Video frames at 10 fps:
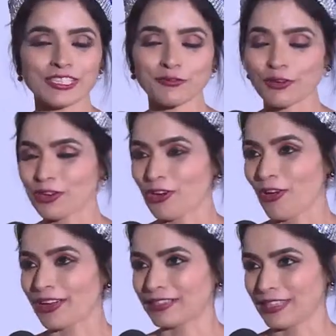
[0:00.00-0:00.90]
is for a
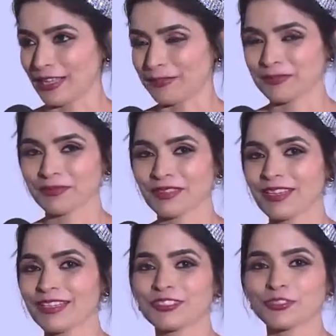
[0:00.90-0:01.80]
longer time.
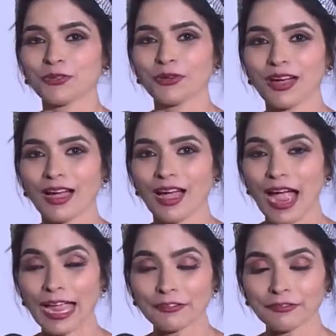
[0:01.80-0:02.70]
So I